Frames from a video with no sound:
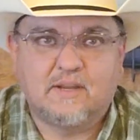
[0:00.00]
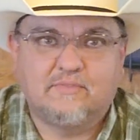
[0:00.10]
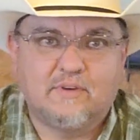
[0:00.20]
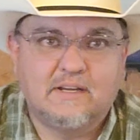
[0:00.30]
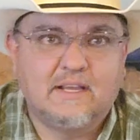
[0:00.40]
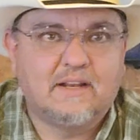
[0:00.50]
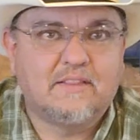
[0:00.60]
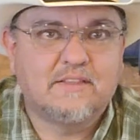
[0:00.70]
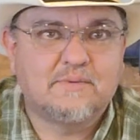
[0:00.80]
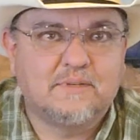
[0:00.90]
my friend out
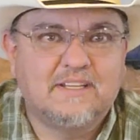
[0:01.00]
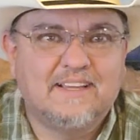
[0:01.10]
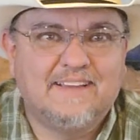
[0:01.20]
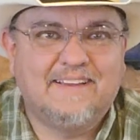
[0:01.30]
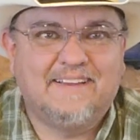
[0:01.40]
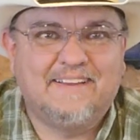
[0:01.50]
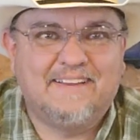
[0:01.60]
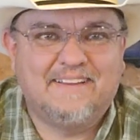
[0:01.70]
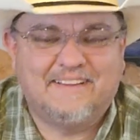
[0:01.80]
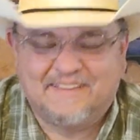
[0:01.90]
of this one.
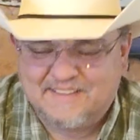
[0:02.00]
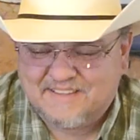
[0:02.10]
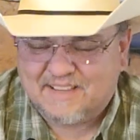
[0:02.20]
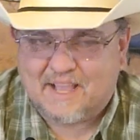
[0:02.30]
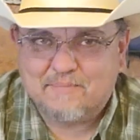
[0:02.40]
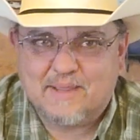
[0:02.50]
I